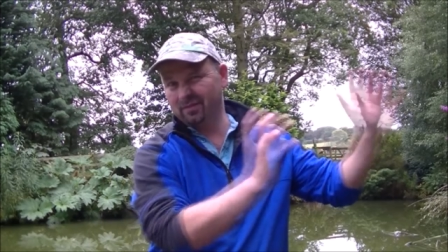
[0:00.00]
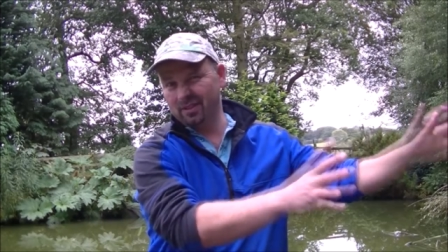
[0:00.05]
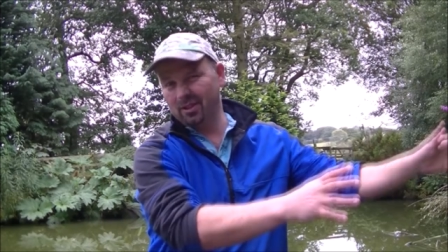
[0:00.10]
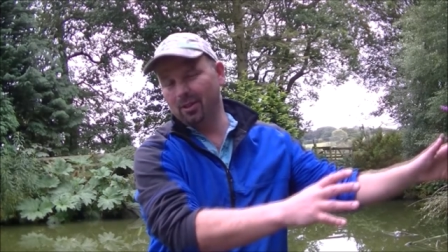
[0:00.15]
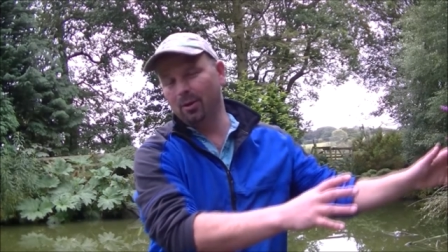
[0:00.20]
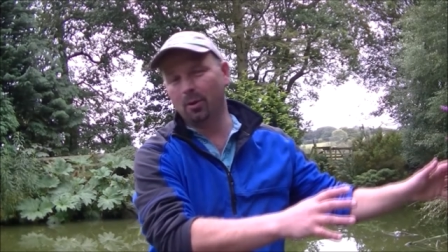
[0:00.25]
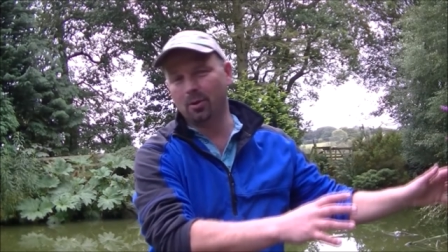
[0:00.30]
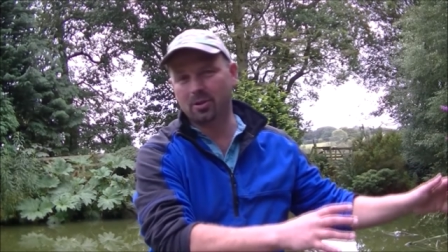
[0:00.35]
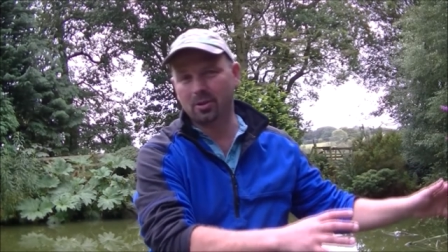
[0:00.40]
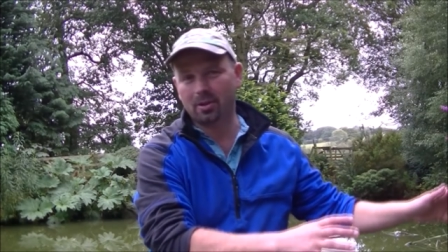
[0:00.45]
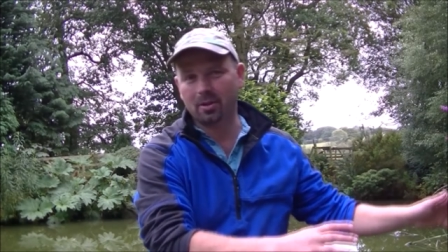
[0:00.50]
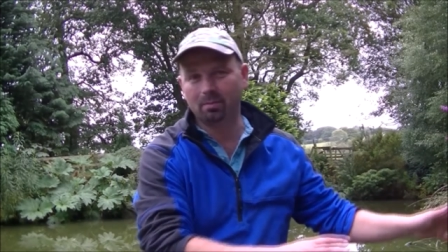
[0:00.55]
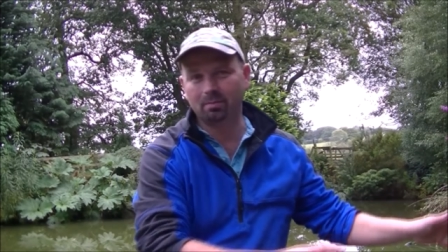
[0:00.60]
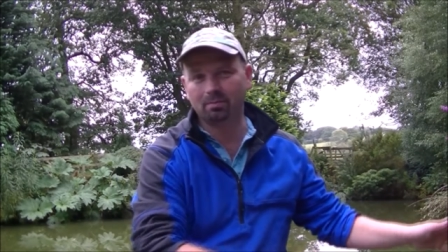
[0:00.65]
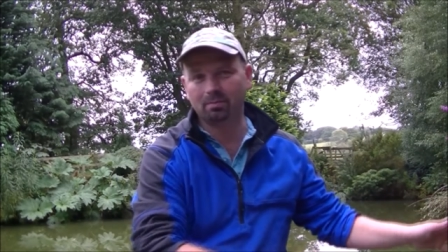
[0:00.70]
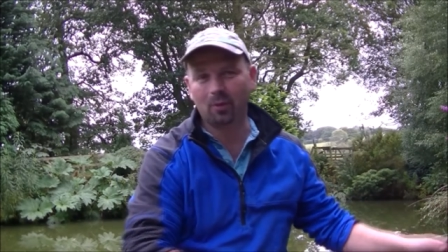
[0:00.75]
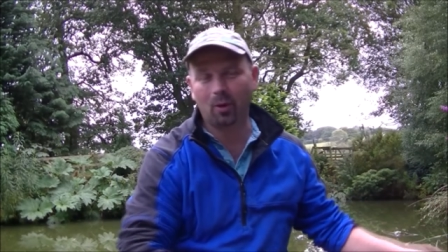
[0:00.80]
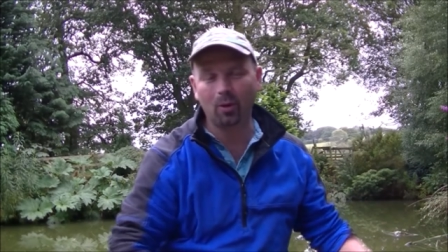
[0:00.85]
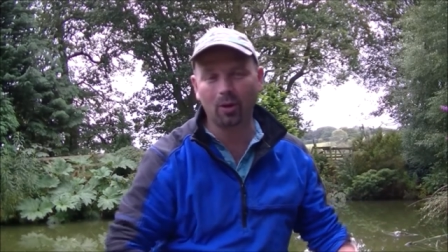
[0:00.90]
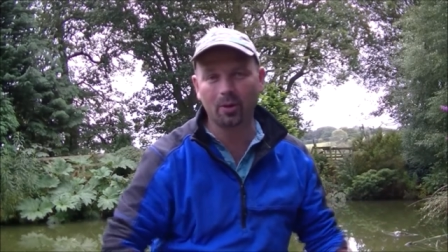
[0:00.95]
loads of them
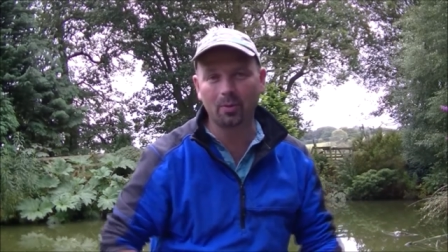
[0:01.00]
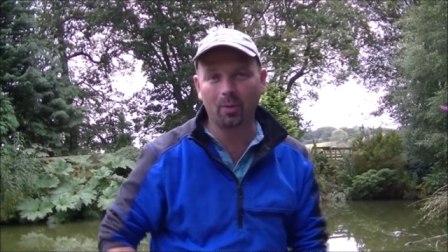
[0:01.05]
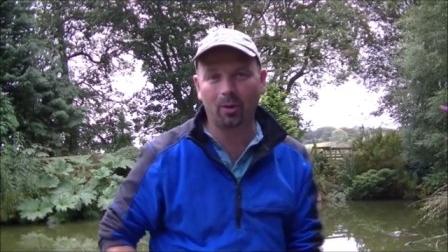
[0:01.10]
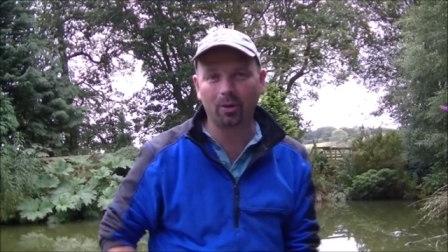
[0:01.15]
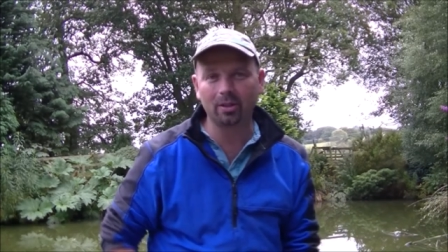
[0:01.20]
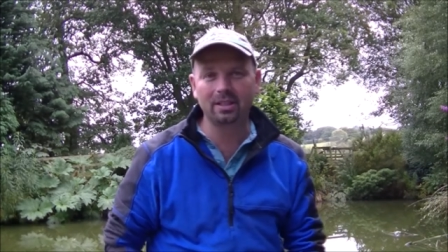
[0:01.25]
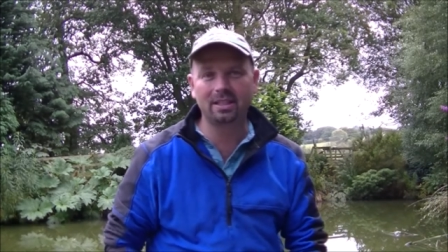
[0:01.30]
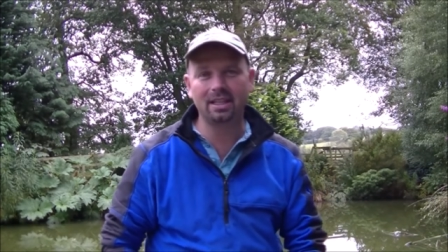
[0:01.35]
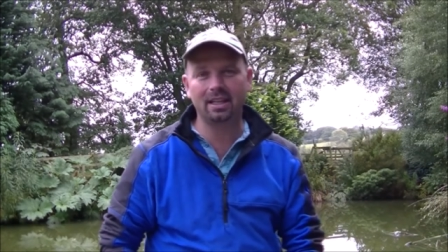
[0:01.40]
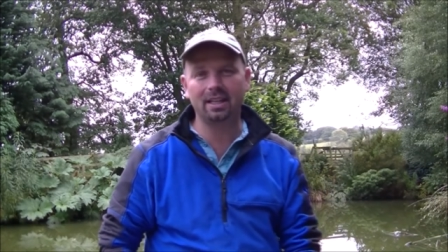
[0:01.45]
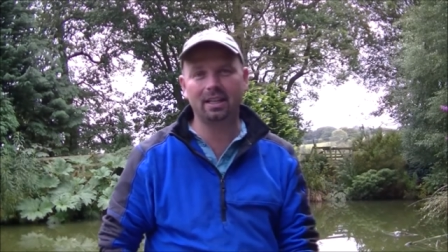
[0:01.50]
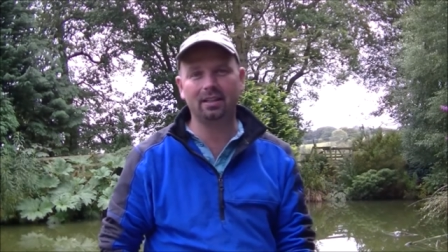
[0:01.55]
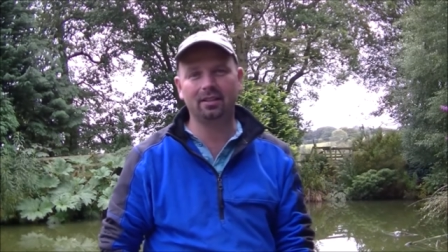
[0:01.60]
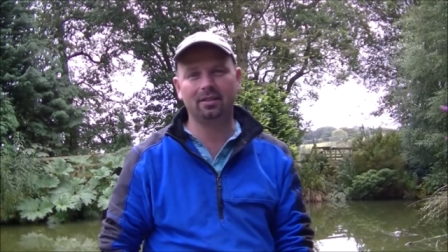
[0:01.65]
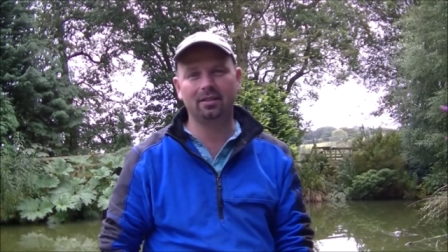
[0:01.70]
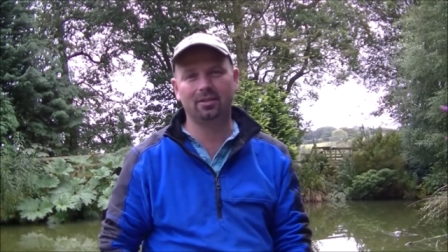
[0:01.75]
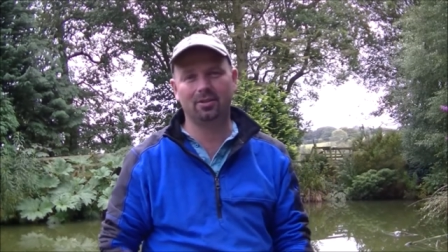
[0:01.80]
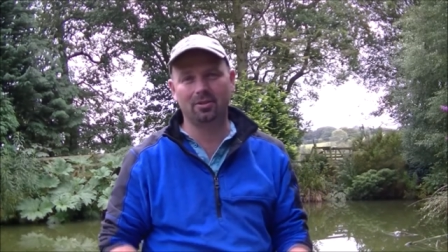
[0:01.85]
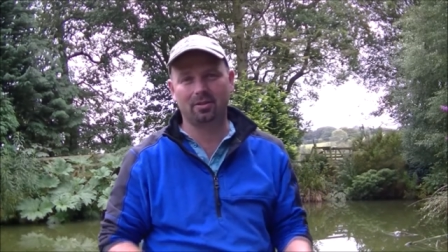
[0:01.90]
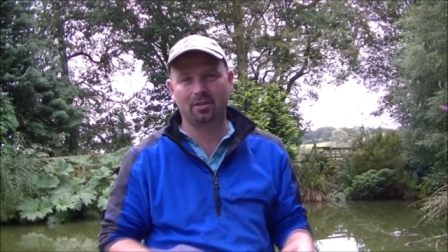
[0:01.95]
all in one day
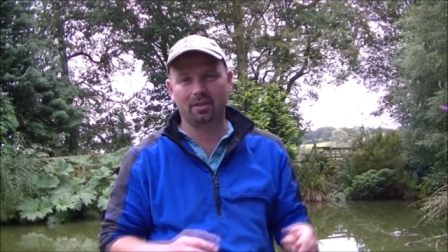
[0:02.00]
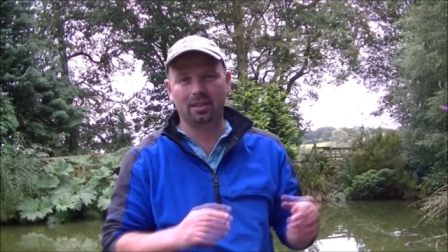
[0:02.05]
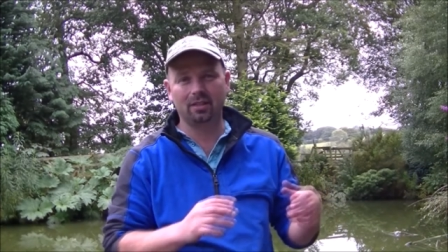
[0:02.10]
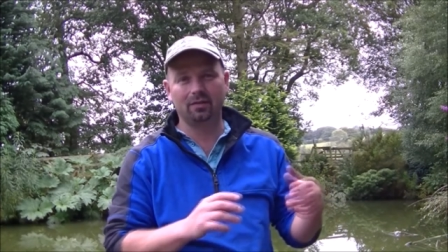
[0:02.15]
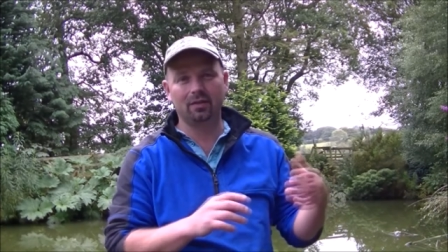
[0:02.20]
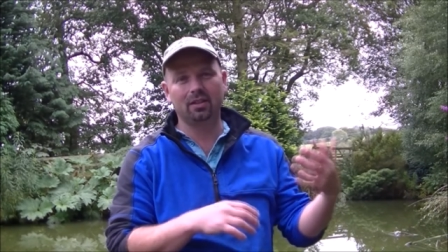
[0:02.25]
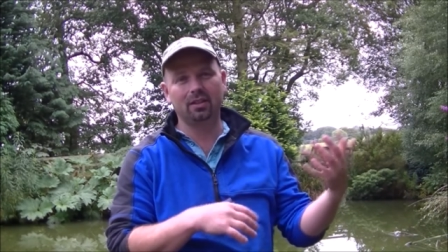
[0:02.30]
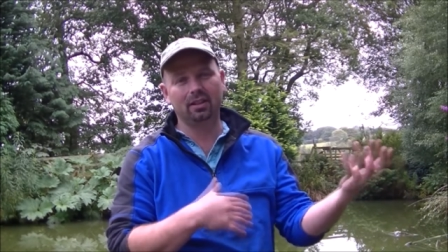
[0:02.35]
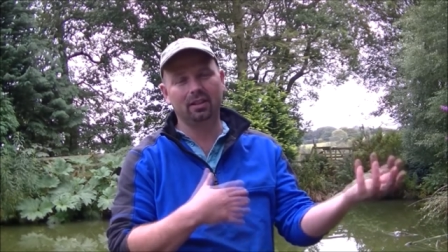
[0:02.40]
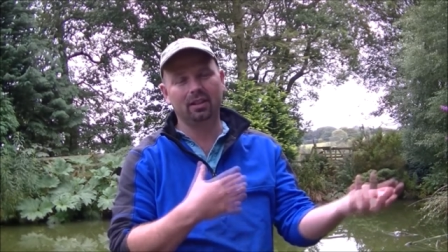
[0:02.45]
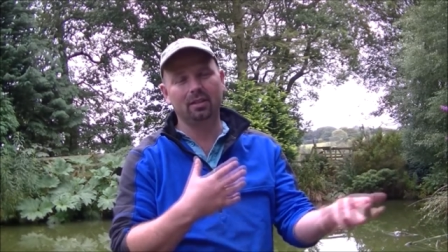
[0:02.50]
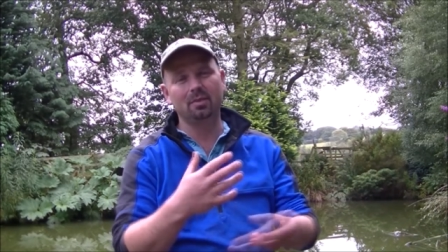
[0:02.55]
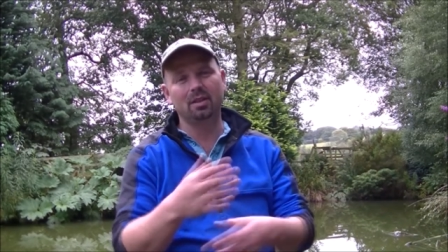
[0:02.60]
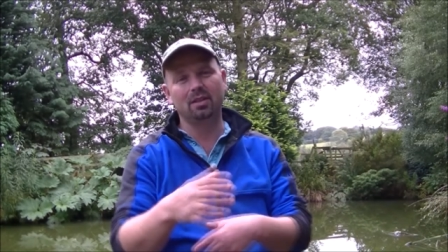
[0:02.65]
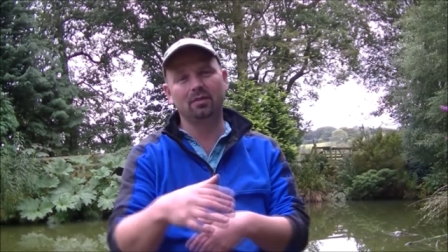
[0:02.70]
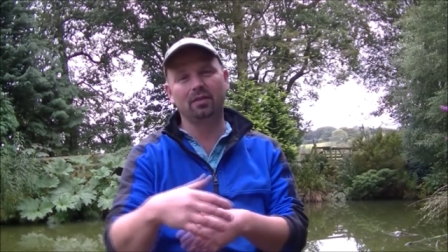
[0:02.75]
just to give you a little bit